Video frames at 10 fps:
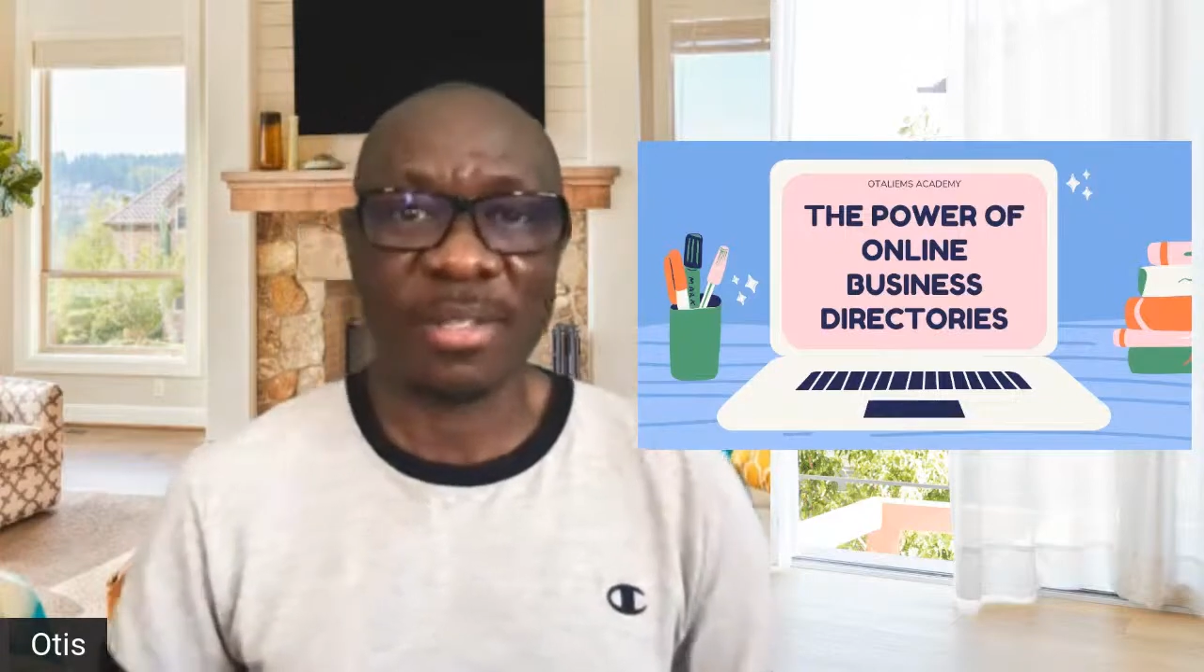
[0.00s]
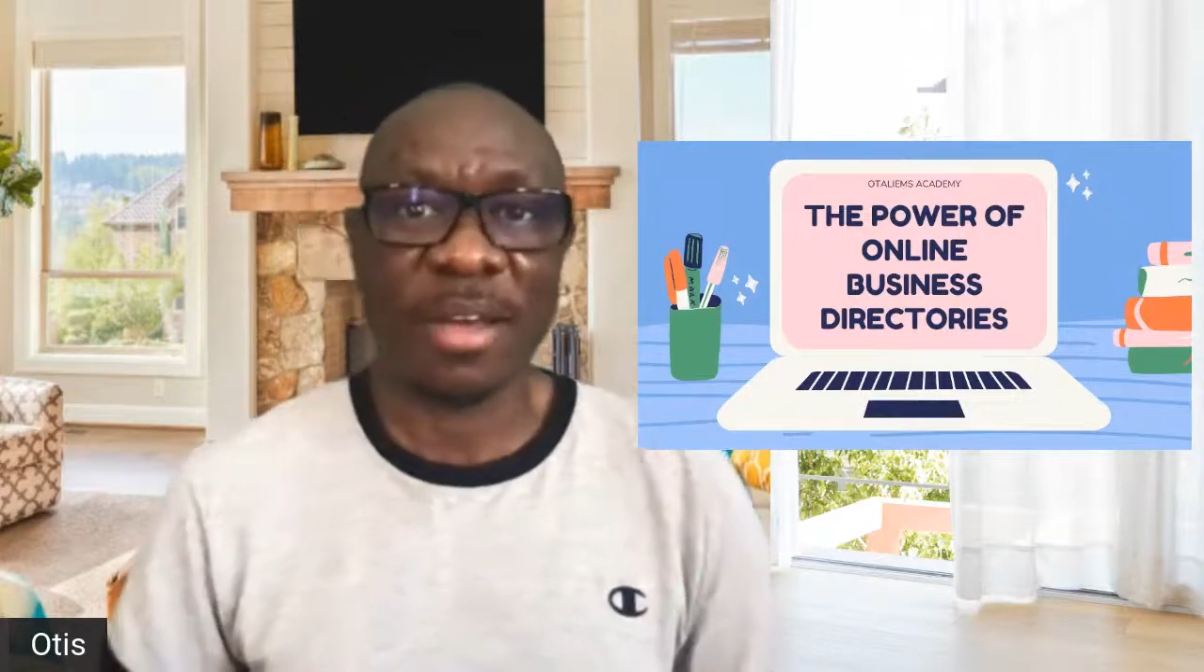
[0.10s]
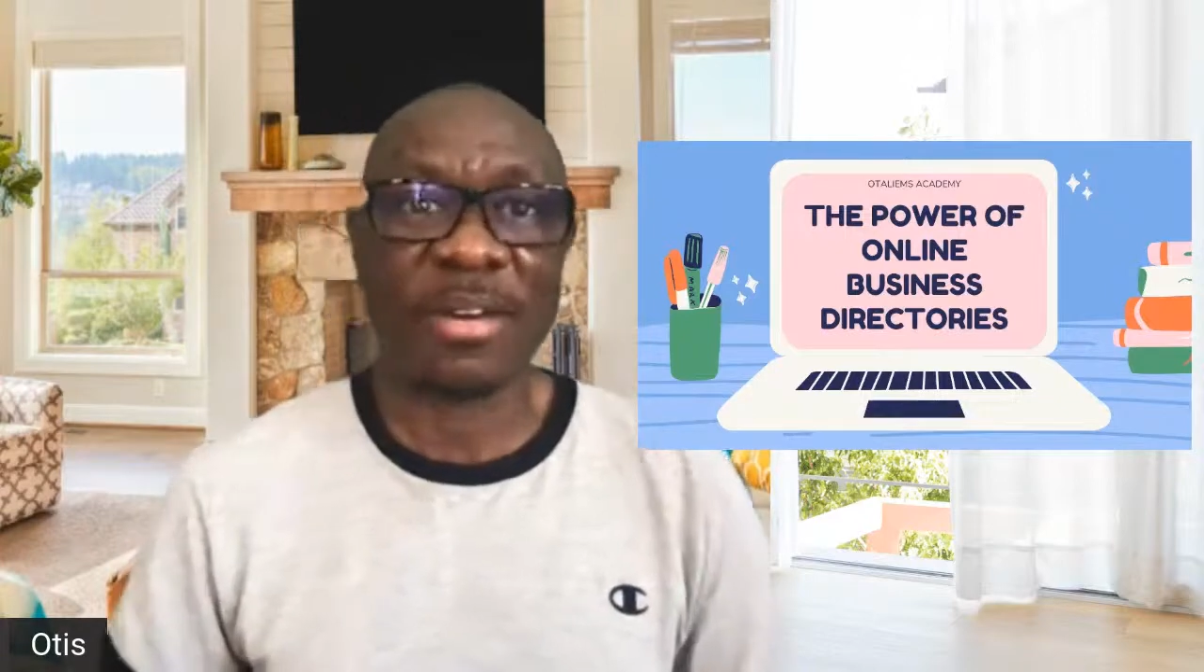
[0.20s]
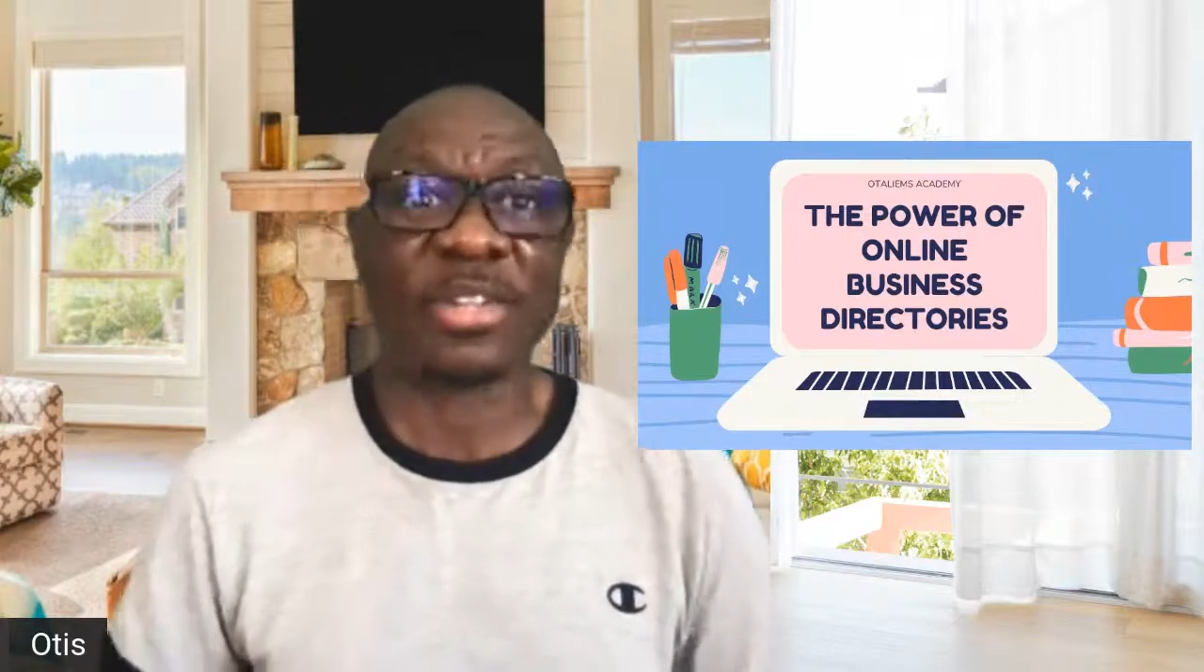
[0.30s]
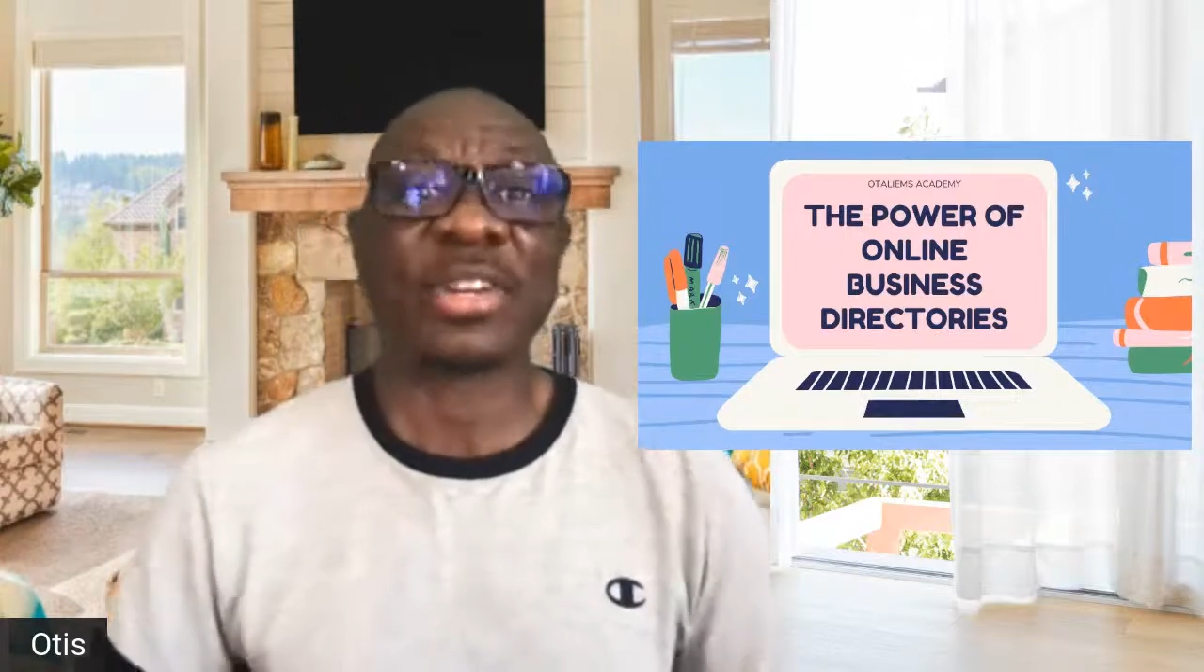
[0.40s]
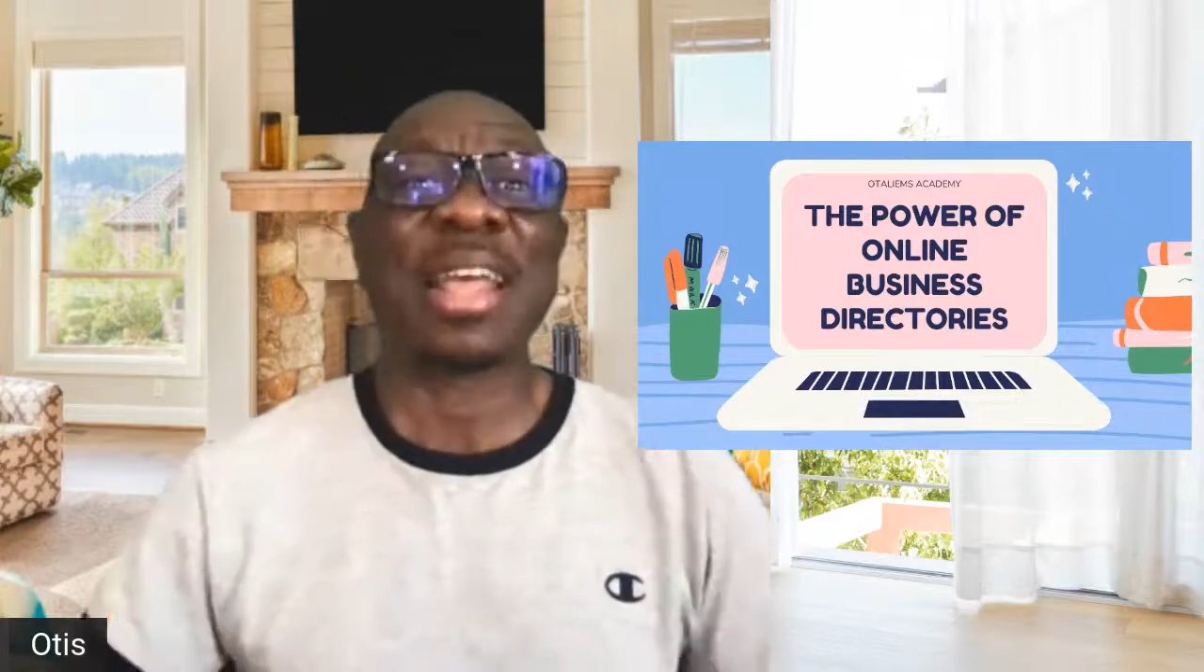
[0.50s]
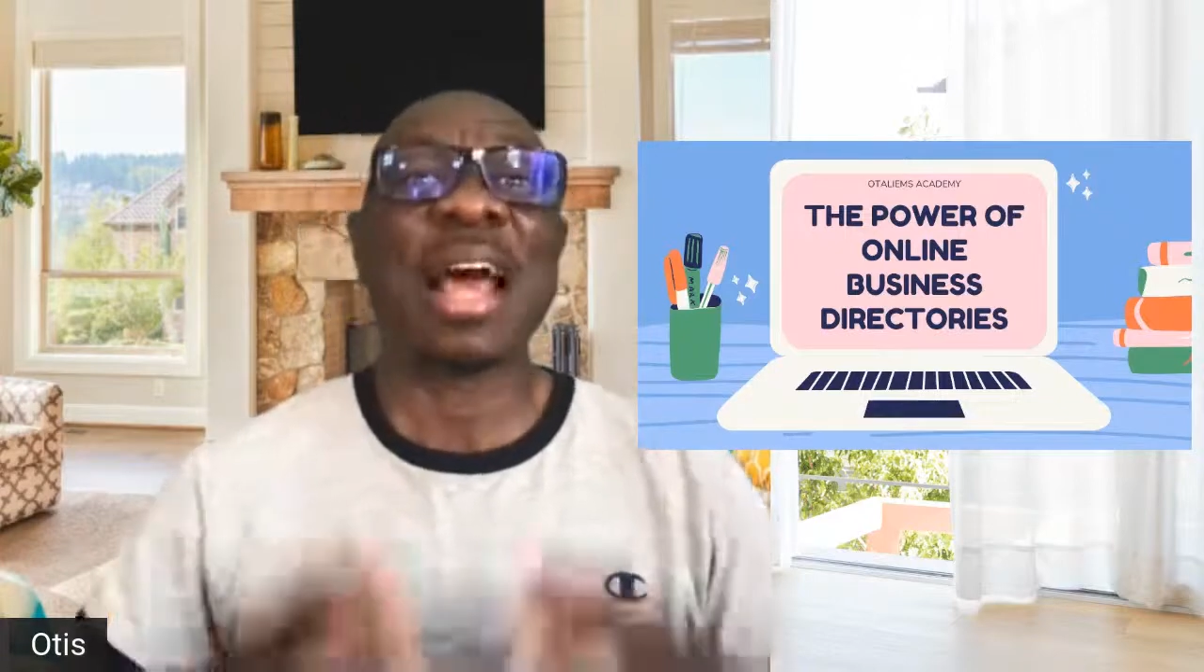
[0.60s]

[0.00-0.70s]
directory